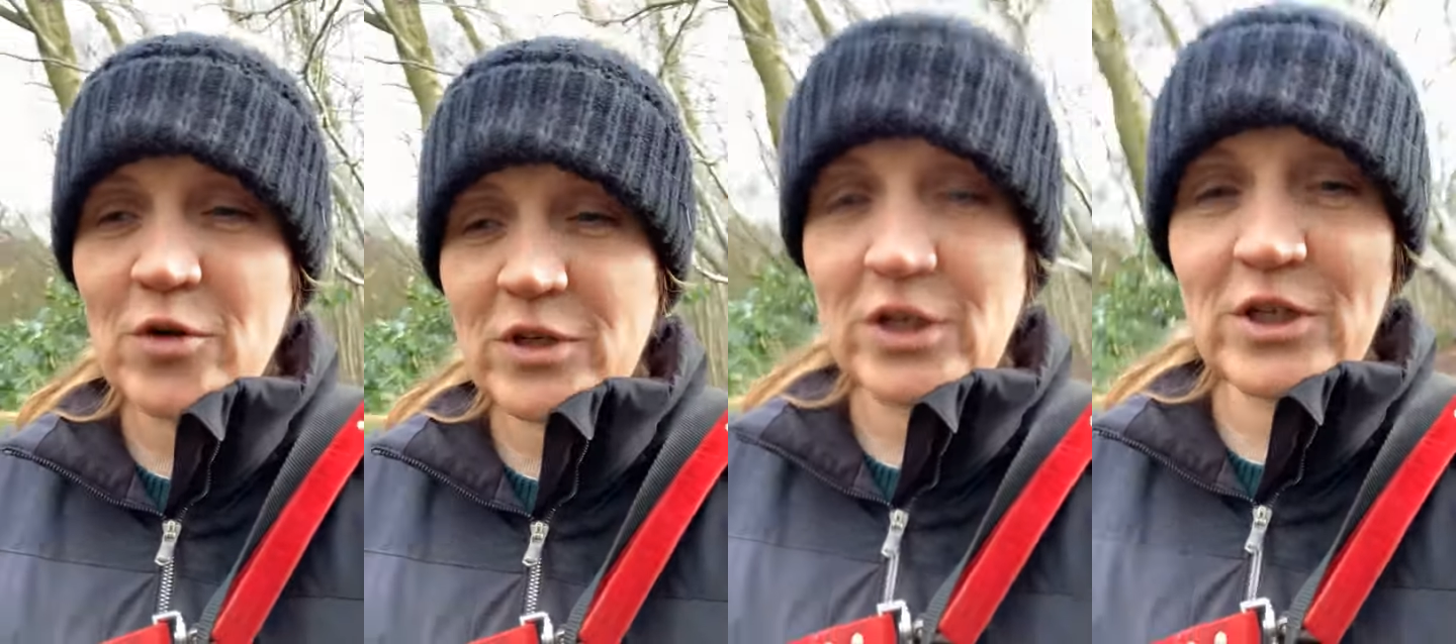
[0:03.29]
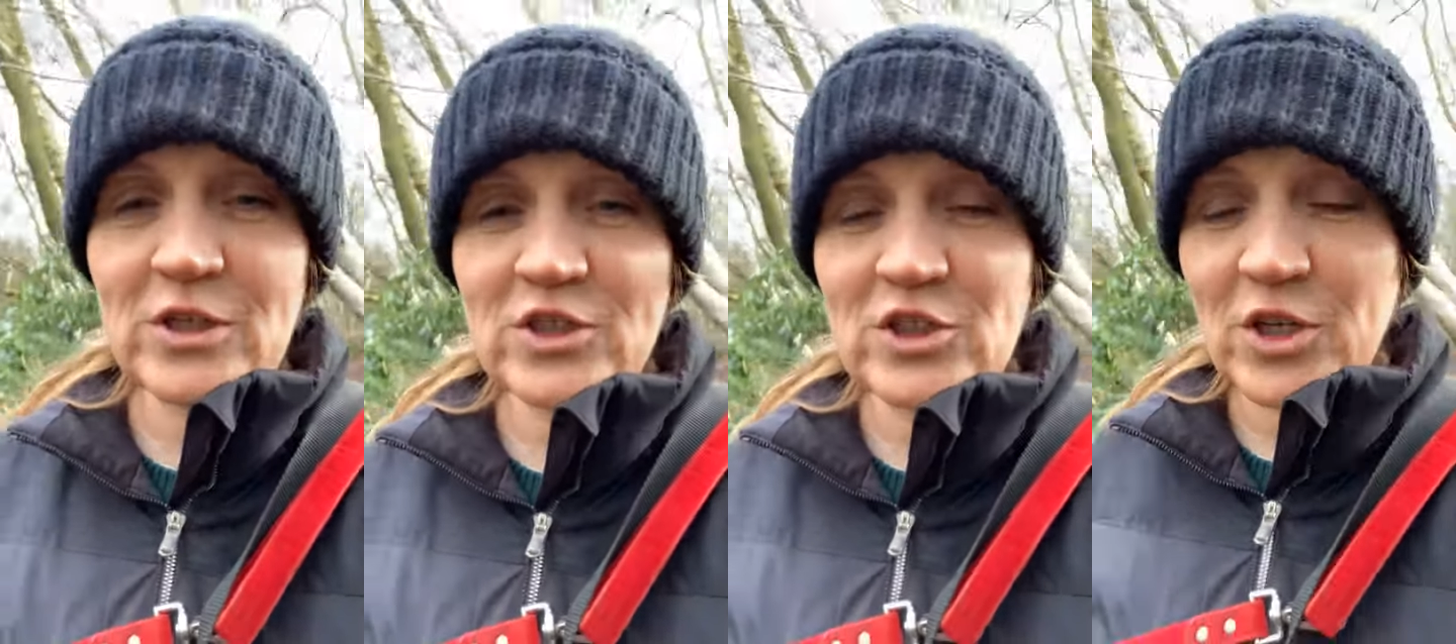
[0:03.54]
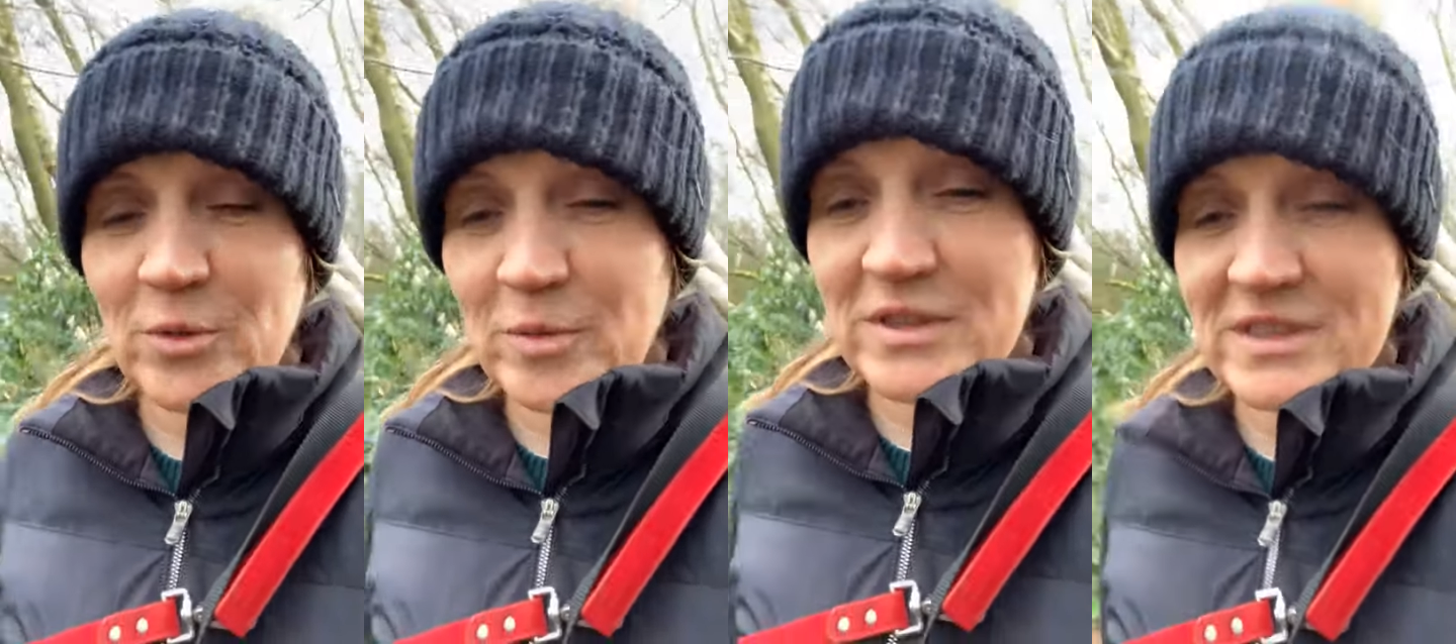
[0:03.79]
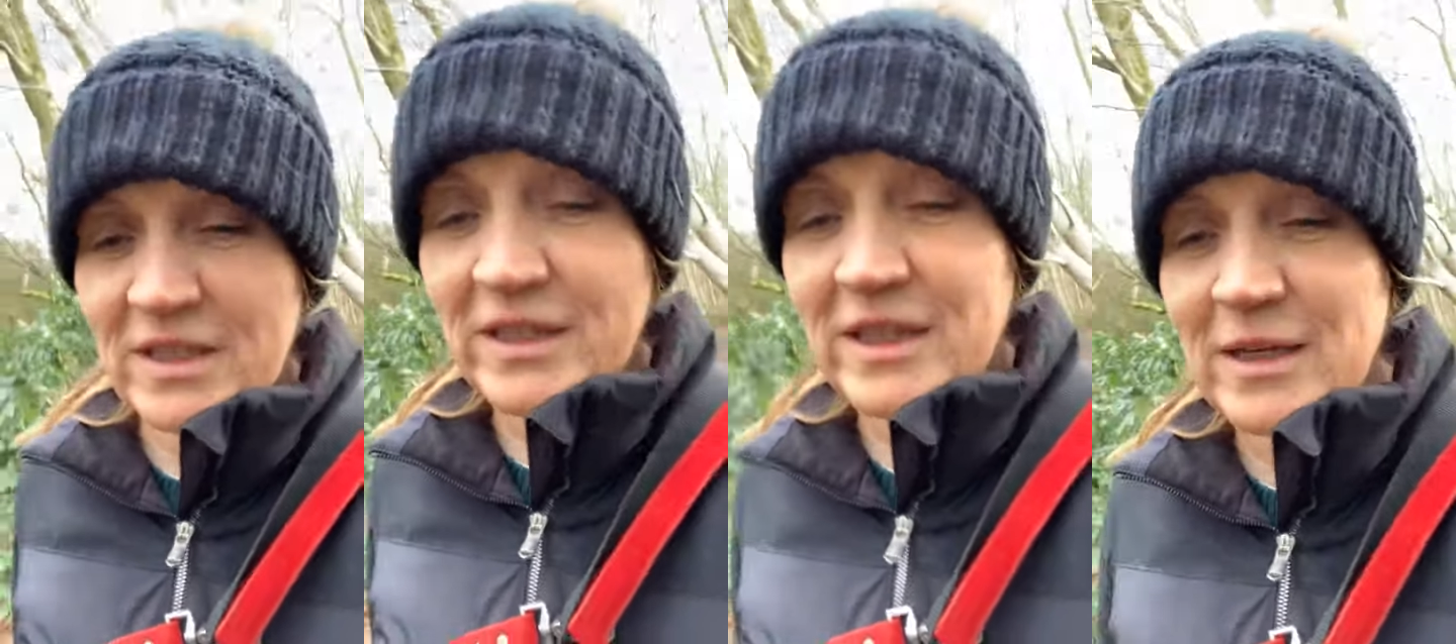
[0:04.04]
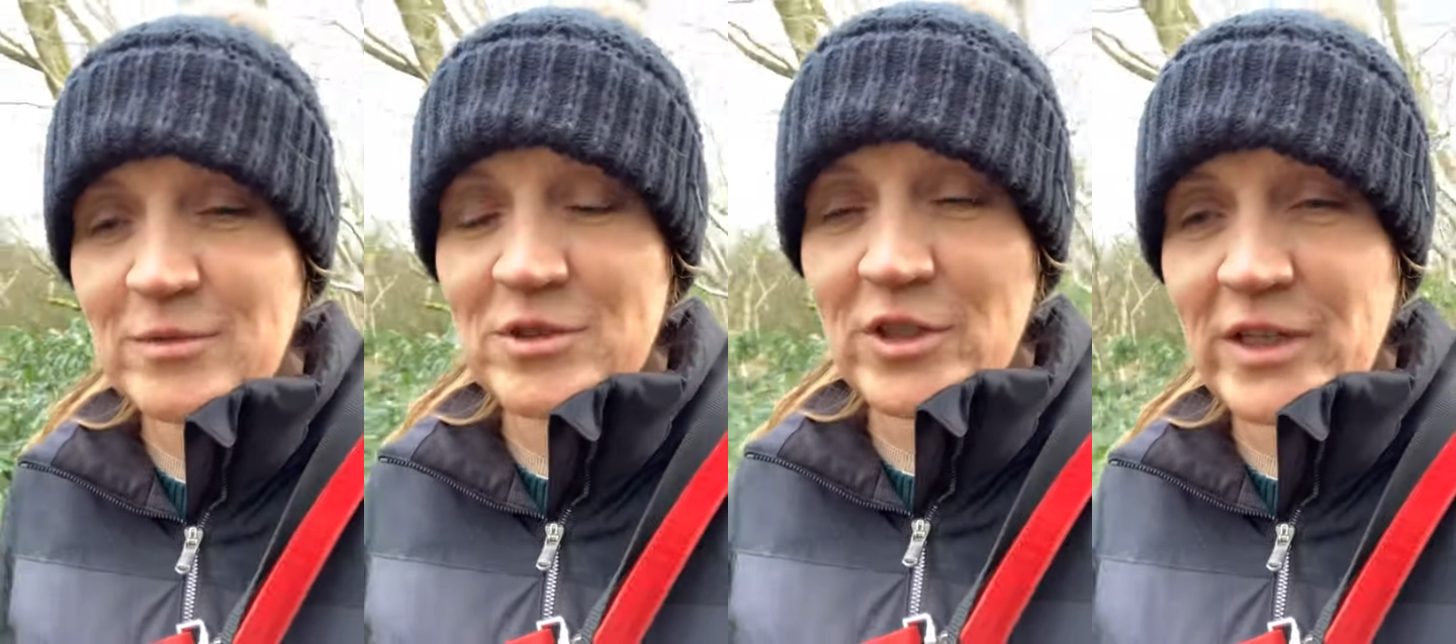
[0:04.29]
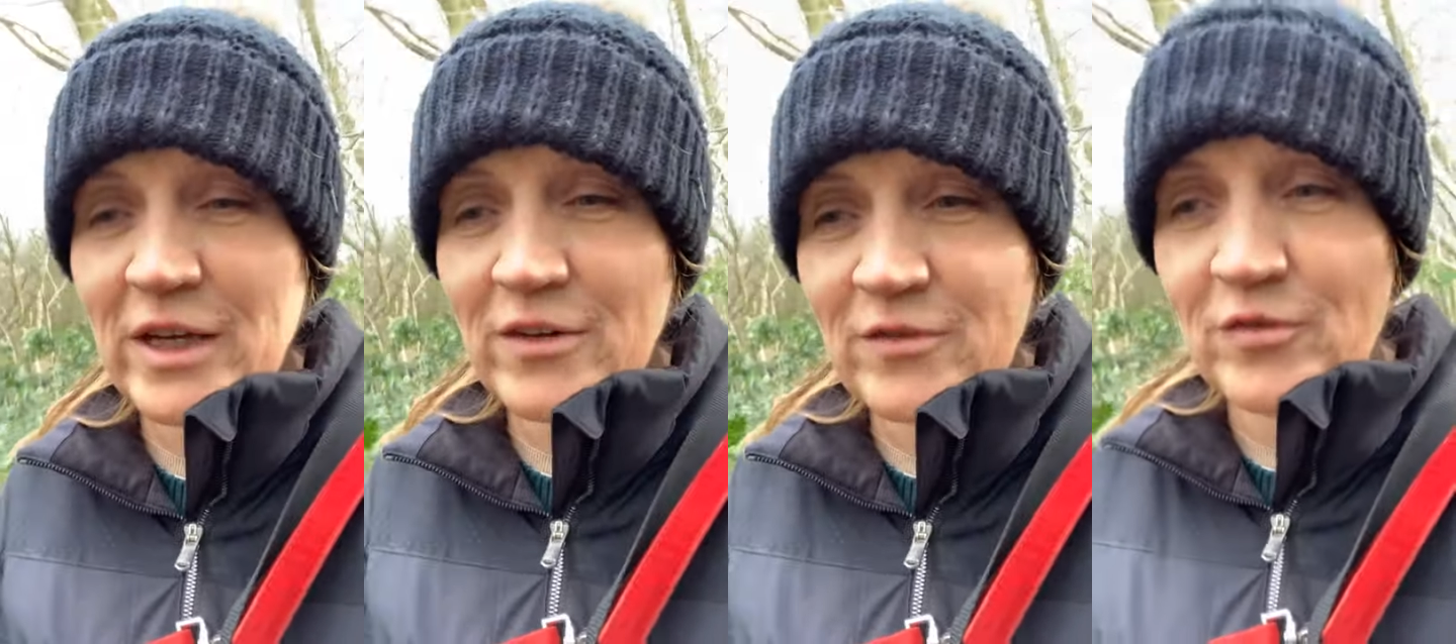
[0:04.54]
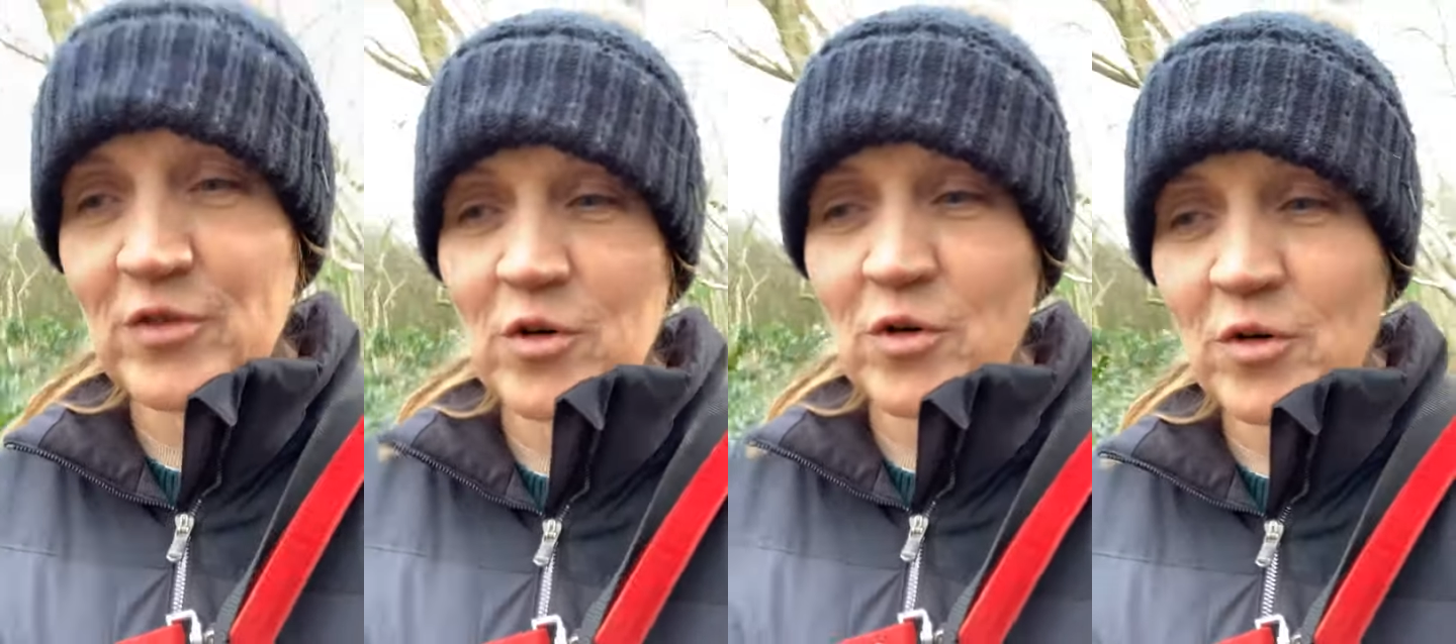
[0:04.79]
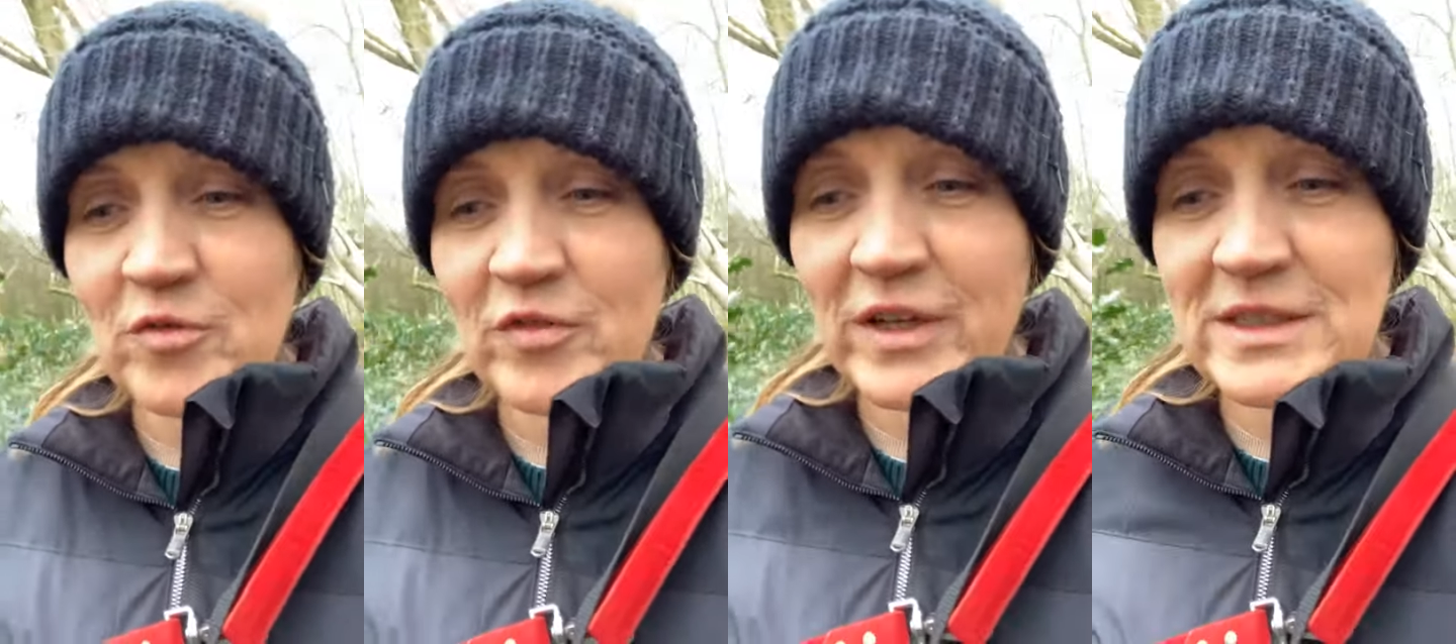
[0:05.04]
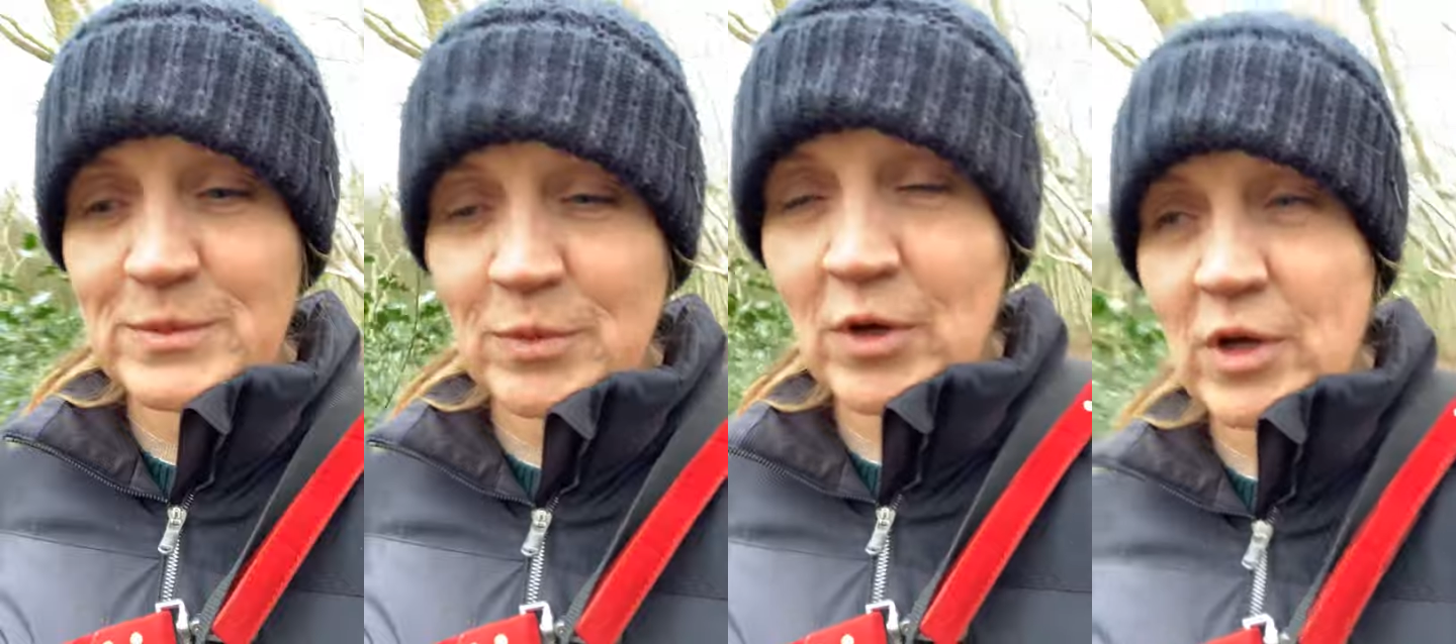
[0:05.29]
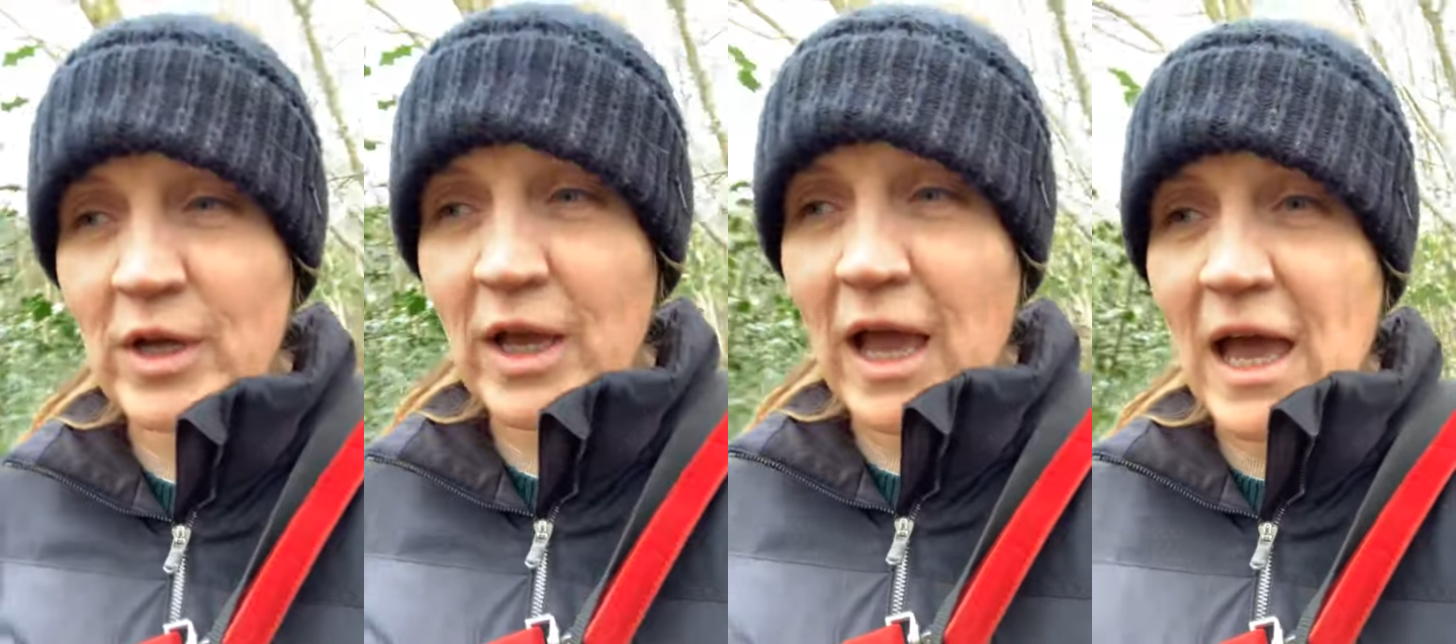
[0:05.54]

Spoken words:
YouTube because I keep doing it for Facebook